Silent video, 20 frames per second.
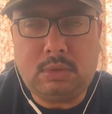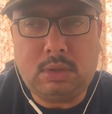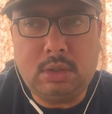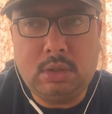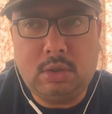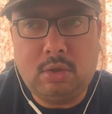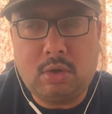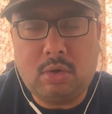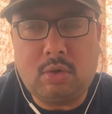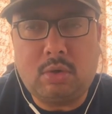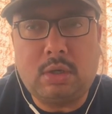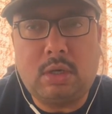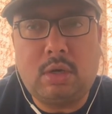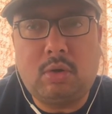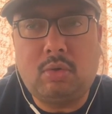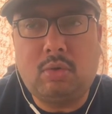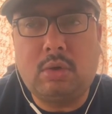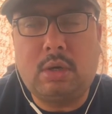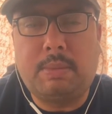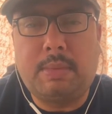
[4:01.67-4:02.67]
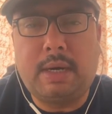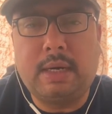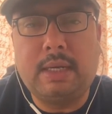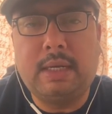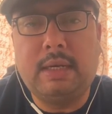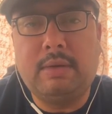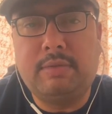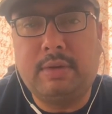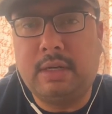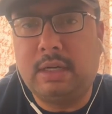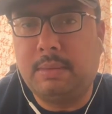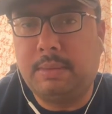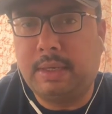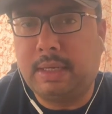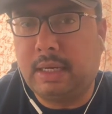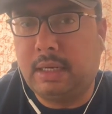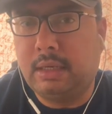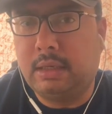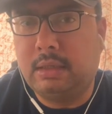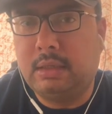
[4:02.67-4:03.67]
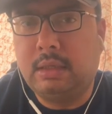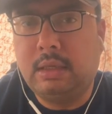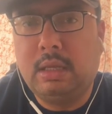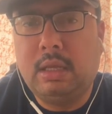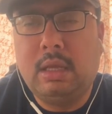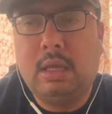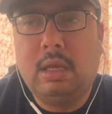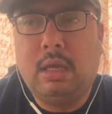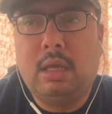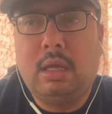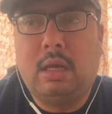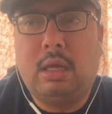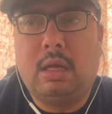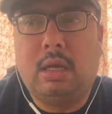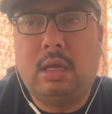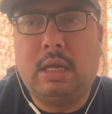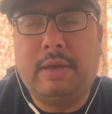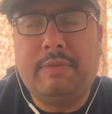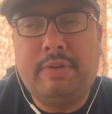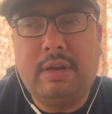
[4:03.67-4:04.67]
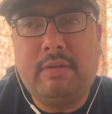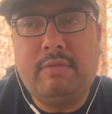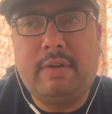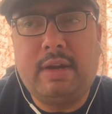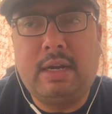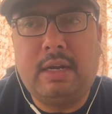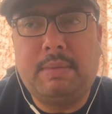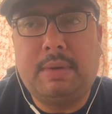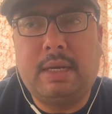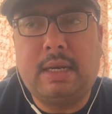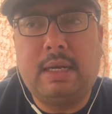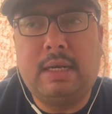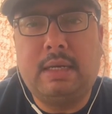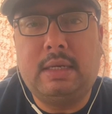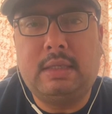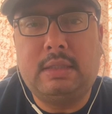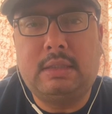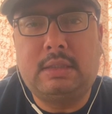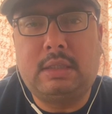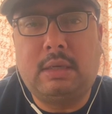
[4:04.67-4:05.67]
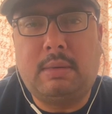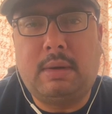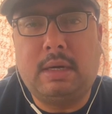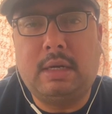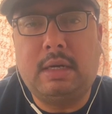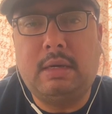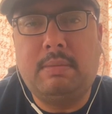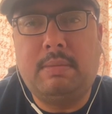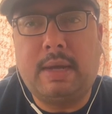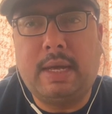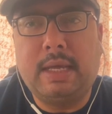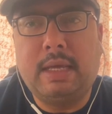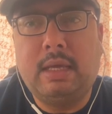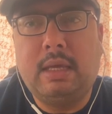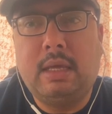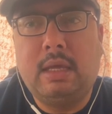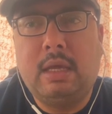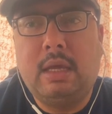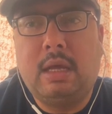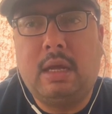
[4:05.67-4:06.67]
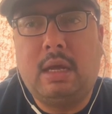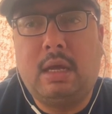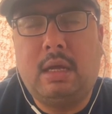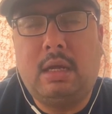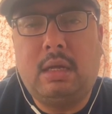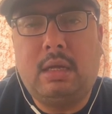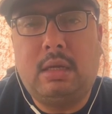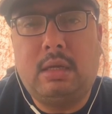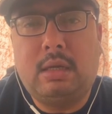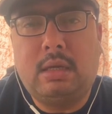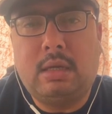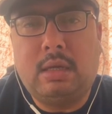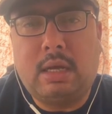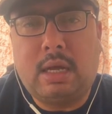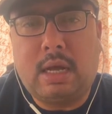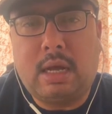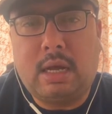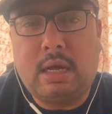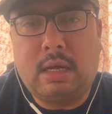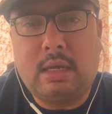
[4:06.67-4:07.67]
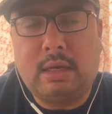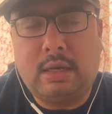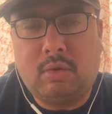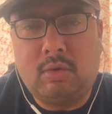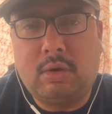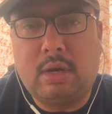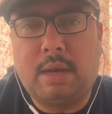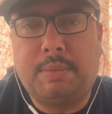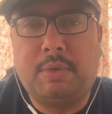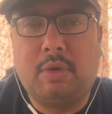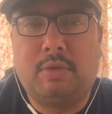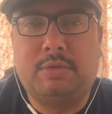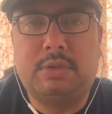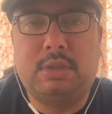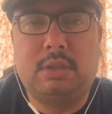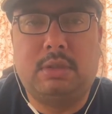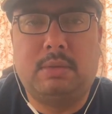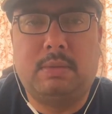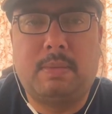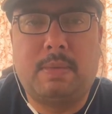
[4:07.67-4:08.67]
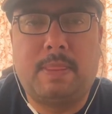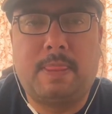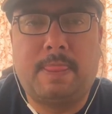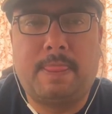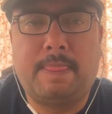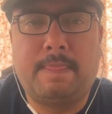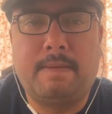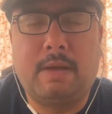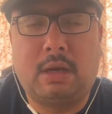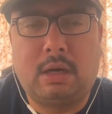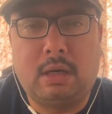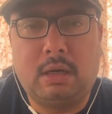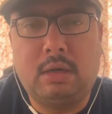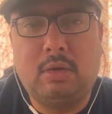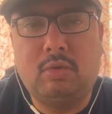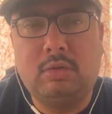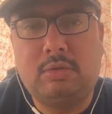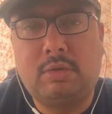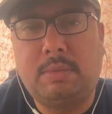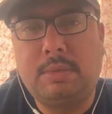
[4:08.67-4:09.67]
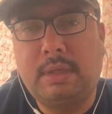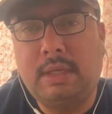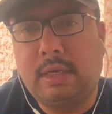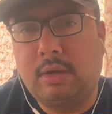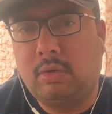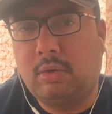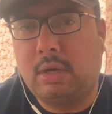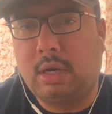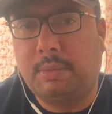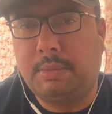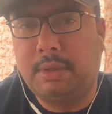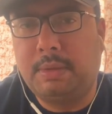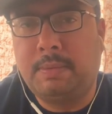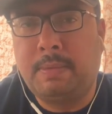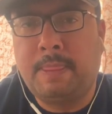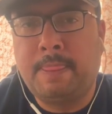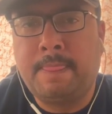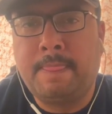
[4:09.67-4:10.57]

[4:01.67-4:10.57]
You are not allowed to command an infantry battalion. Every infantry battalion is commanded by a regular army officer, a colonel who is from the regular army.